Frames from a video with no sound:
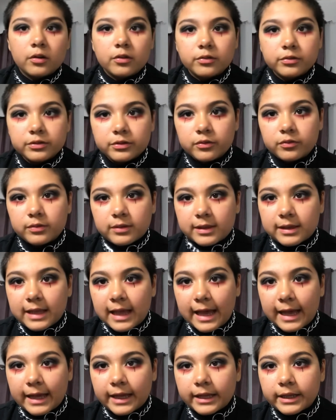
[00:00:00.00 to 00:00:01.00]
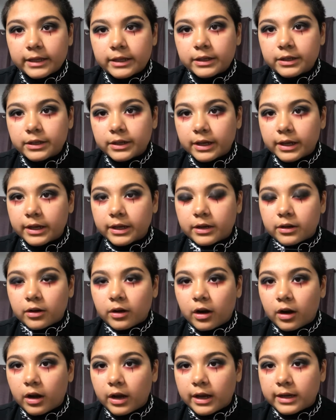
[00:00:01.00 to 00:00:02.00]
also that, and
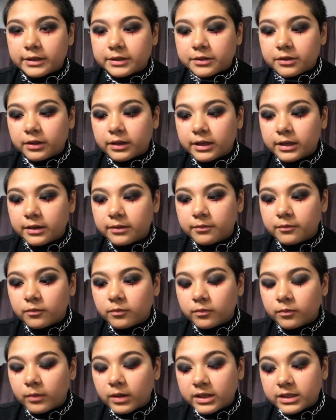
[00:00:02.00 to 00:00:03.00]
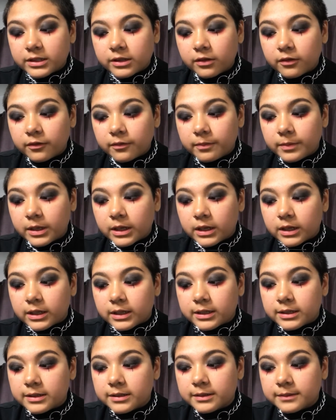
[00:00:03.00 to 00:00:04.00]
not isolating myself,
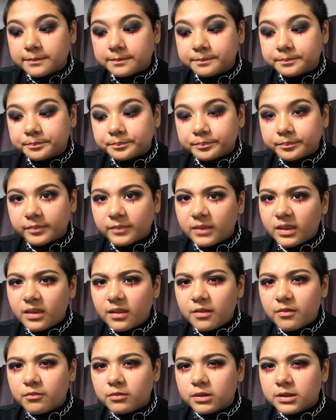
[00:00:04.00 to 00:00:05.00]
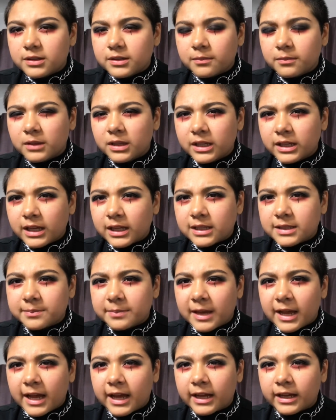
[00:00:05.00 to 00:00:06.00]
because when something gets
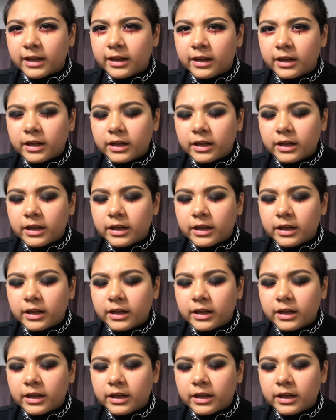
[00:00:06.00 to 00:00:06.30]
bad,